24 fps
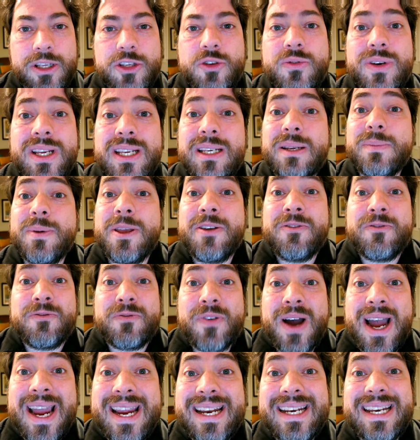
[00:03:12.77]
You need to be
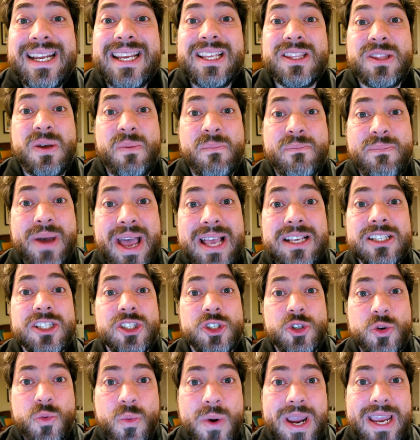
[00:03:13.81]
finding the
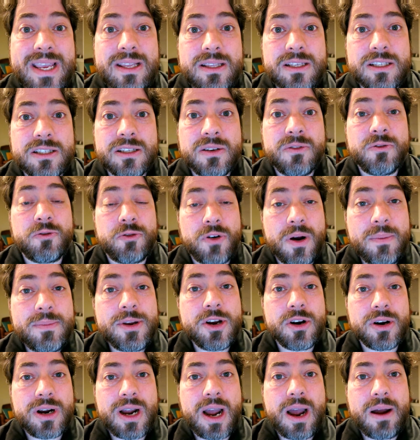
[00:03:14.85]
best tweets from
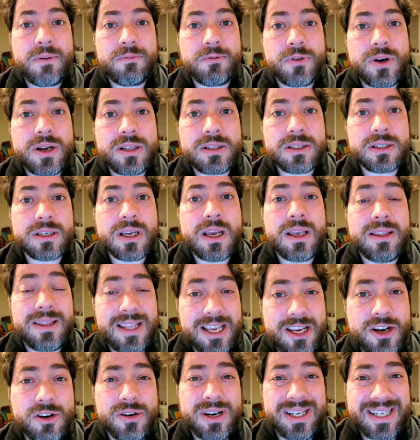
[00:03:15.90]
your conference that
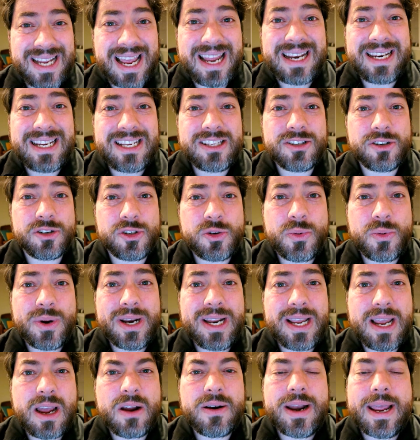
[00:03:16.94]
your attendees are
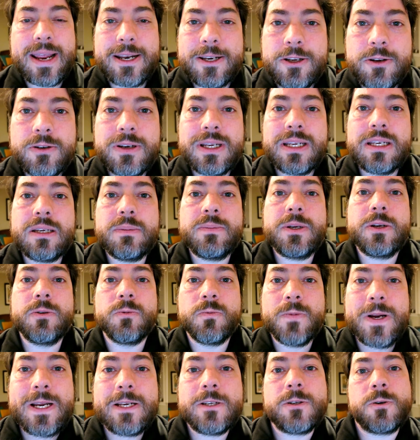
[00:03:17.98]
tweeting out, and you need to be
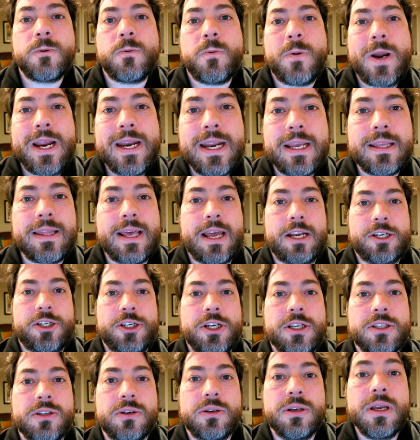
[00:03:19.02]
retweeting that
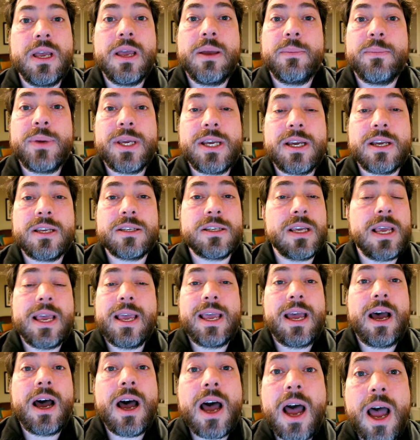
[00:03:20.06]
shizzle, because
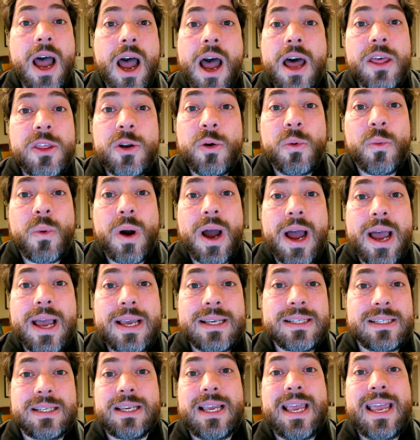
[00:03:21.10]

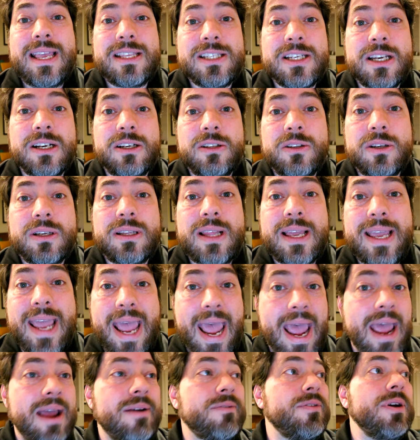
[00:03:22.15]
otherwise it's going to look like
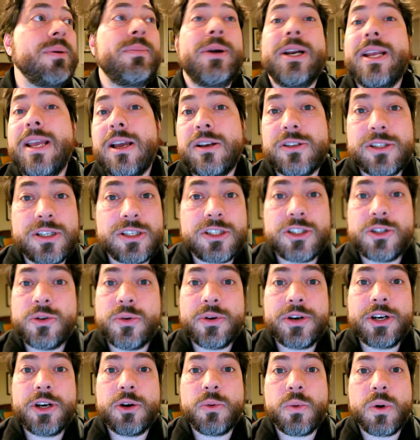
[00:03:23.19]
everybody else is
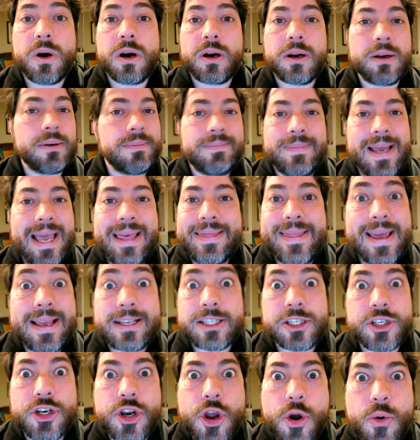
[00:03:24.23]
doing your work, and that's
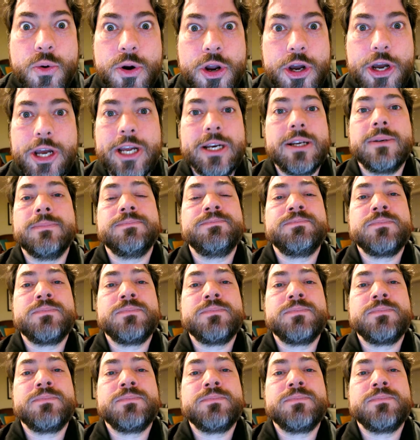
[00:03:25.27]
no good.